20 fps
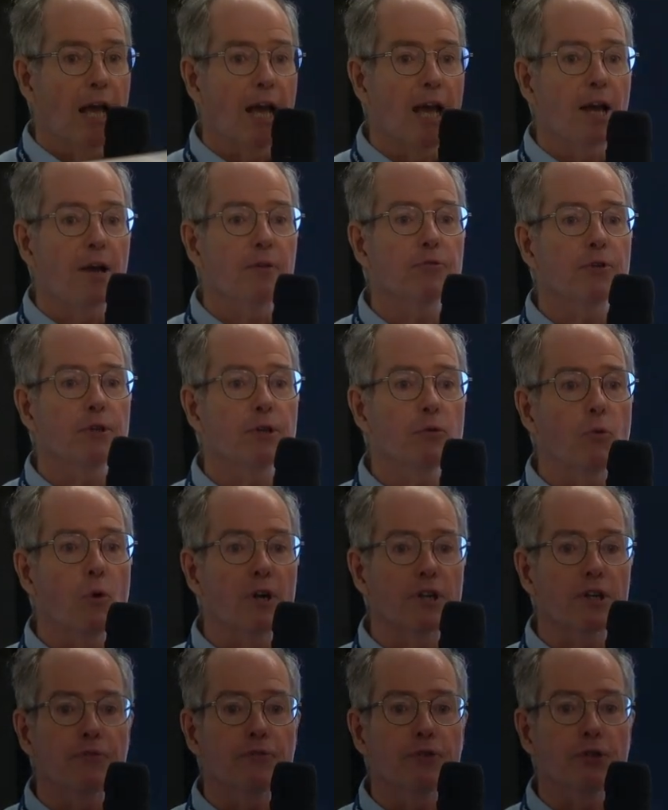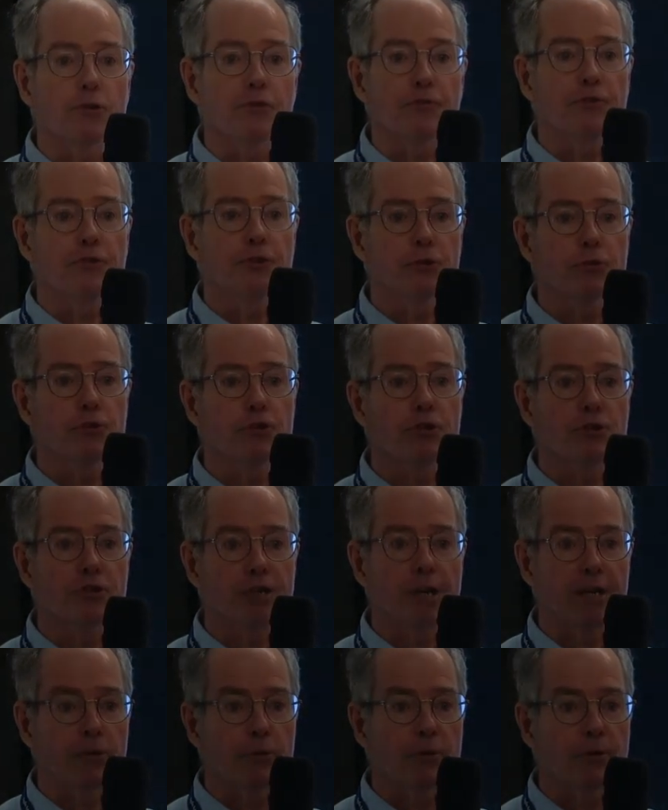every one of your future
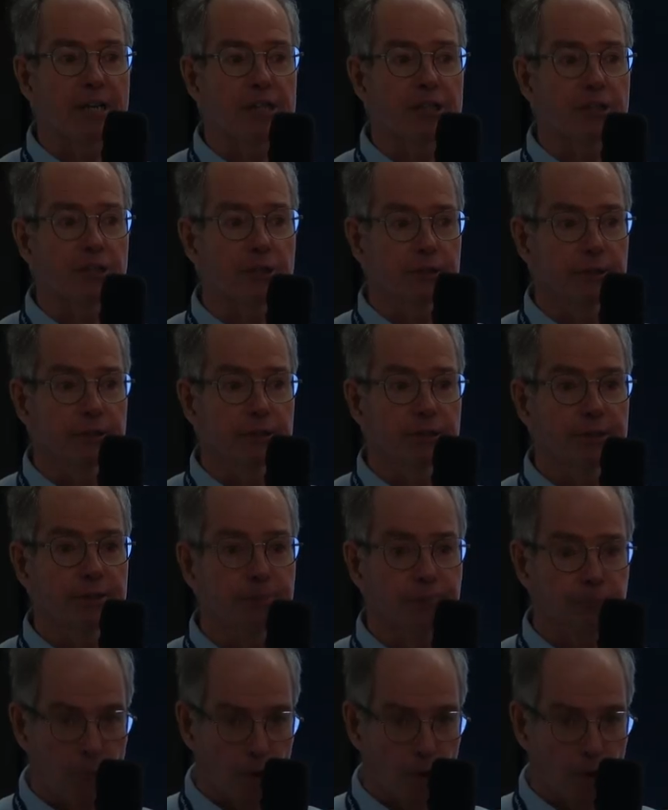generations